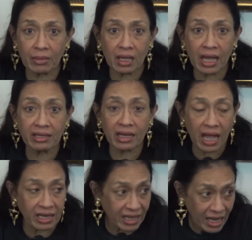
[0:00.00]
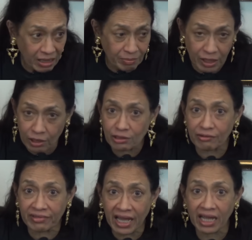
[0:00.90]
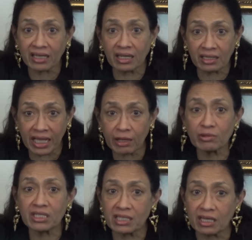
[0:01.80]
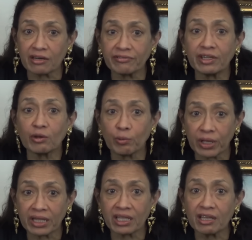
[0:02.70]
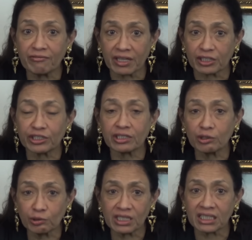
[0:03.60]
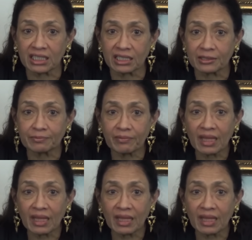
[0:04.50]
And then, because of that, they were served with eviction notices.